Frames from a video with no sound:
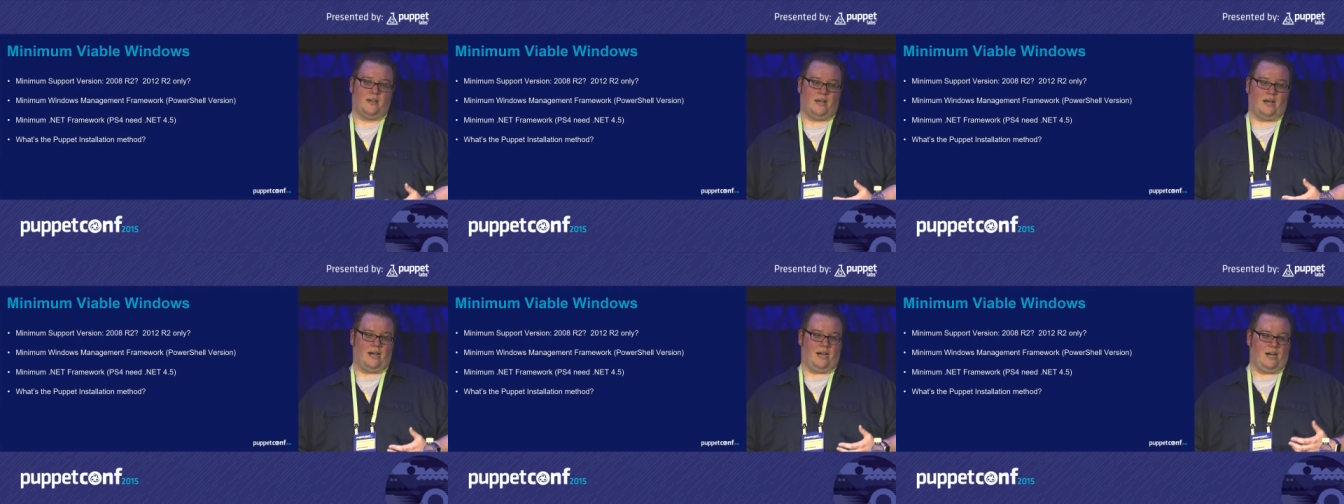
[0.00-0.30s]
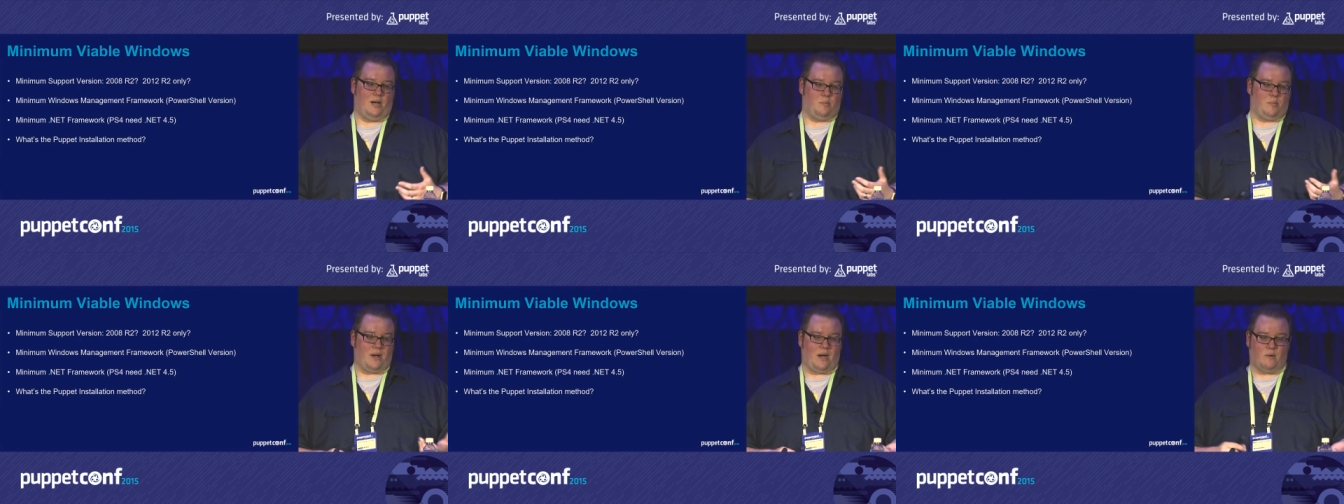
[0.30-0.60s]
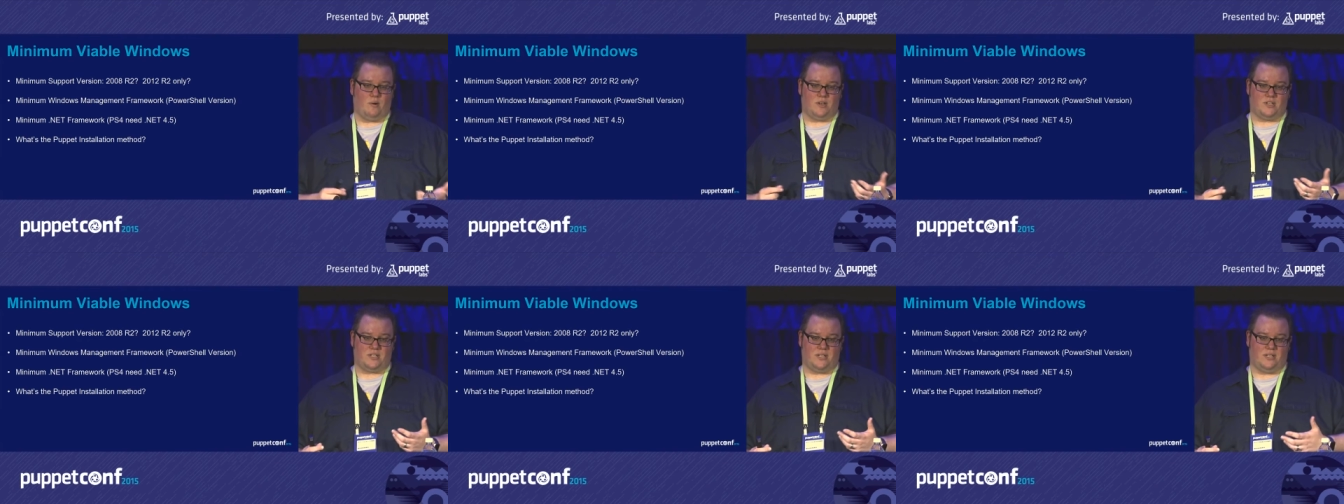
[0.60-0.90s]
Uh,
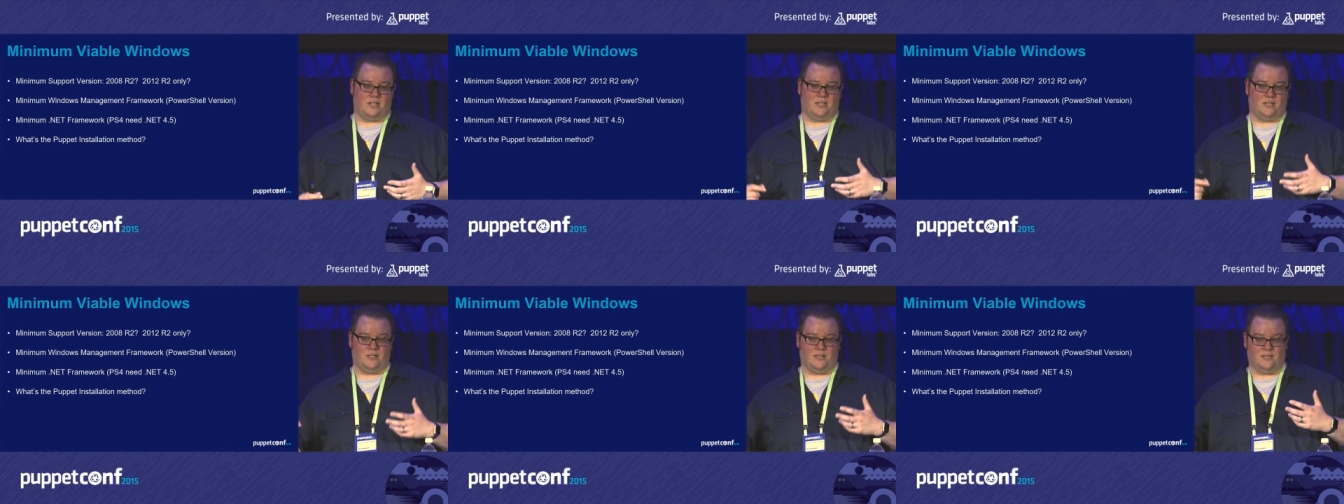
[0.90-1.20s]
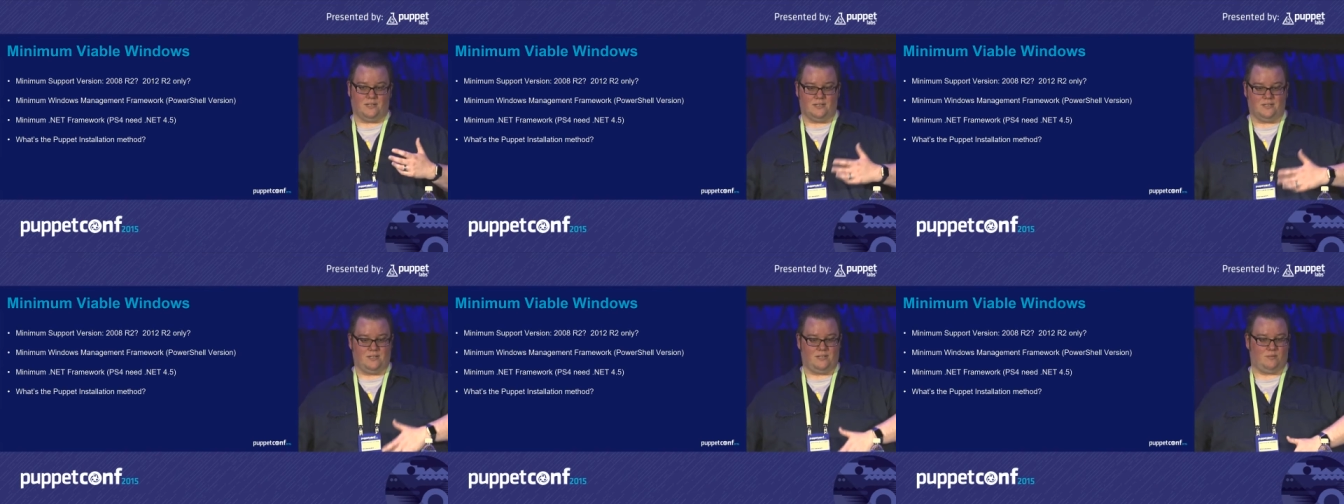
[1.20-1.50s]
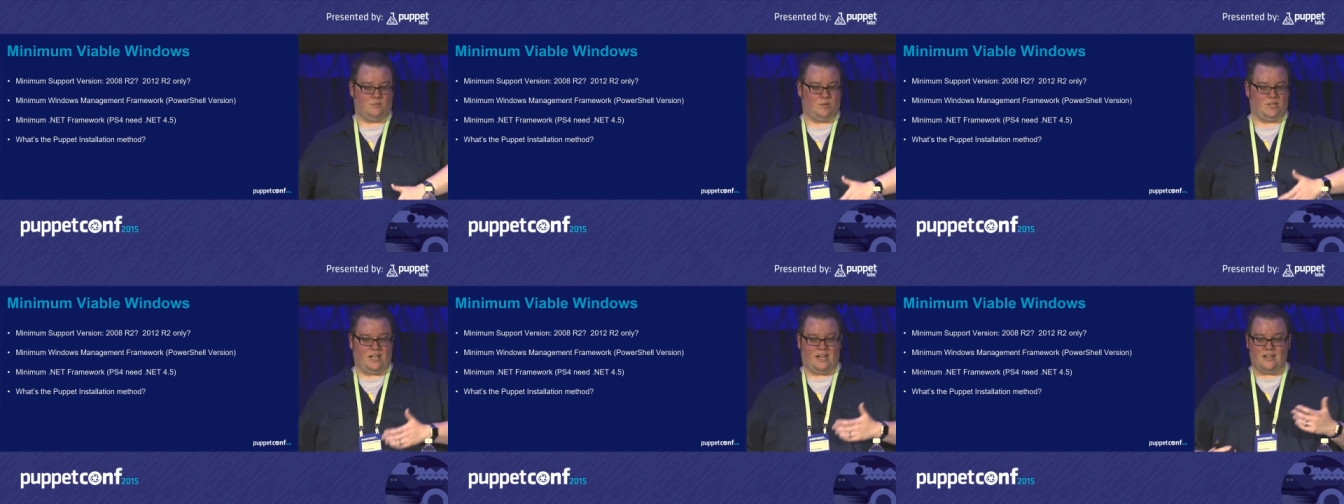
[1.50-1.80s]
PowerShell
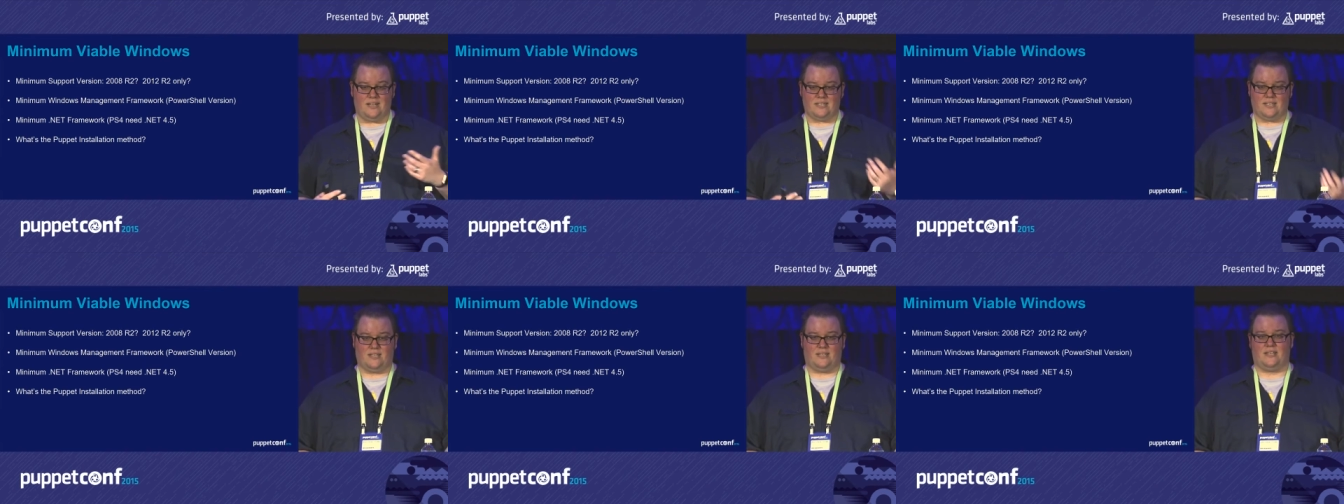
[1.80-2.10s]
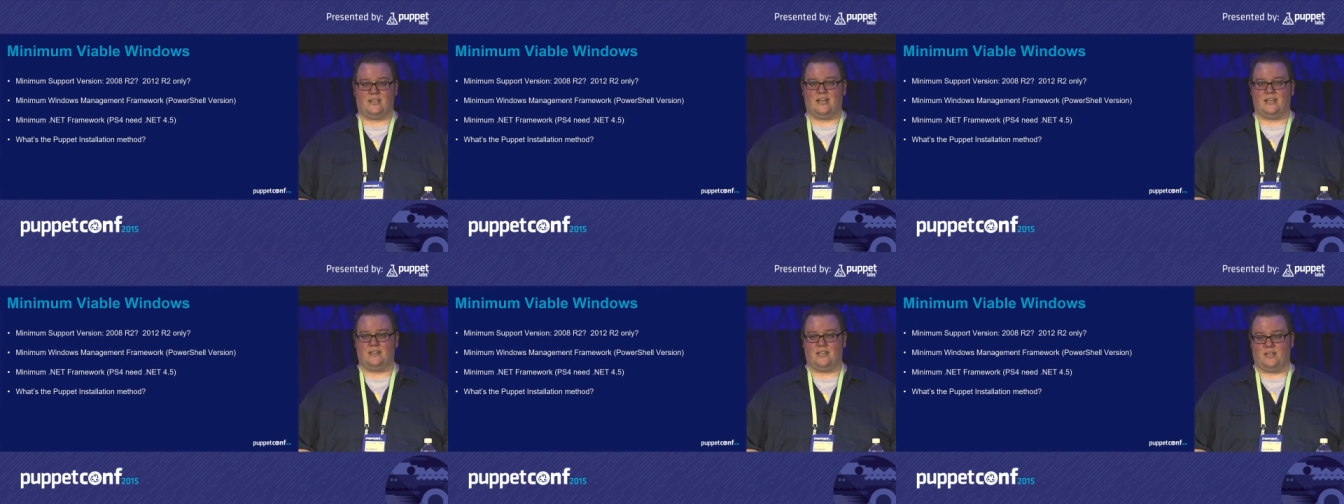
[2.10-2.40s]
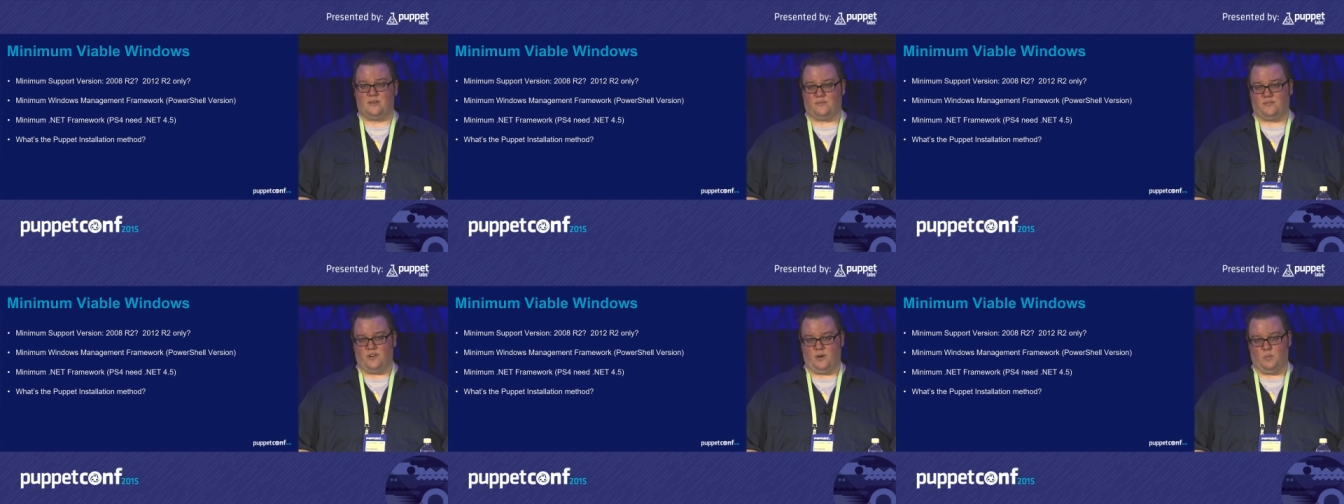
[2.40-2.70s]
relies on the
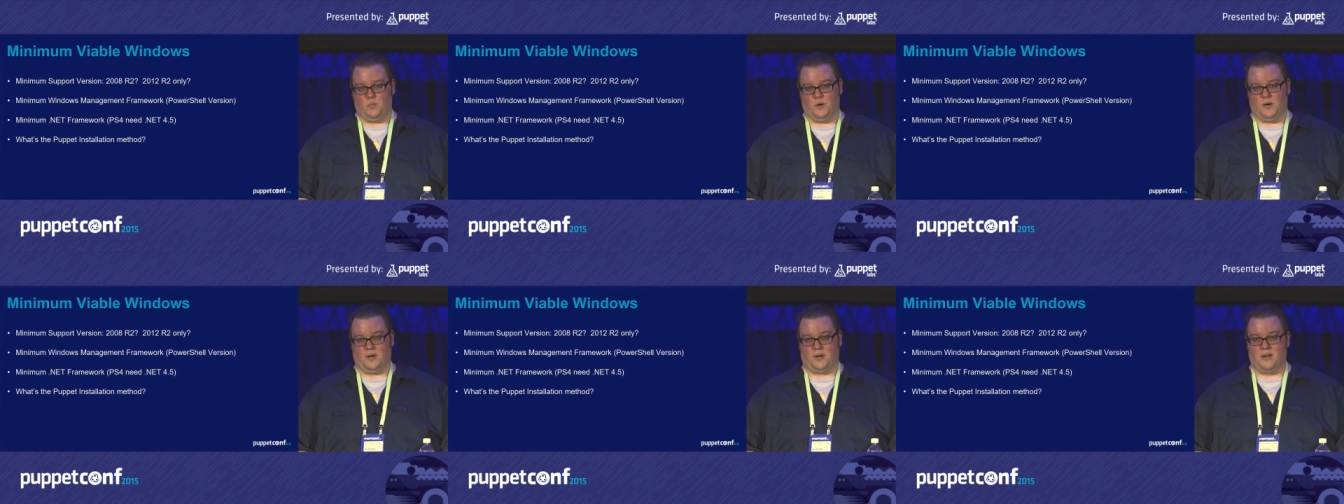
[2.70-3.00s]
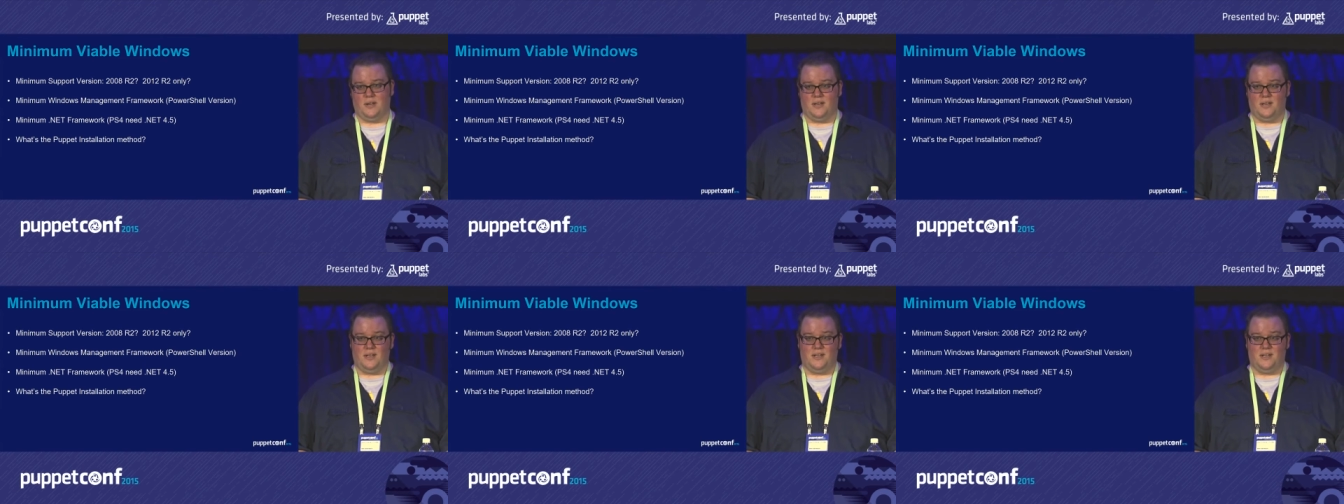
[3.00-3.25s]
.NET framework.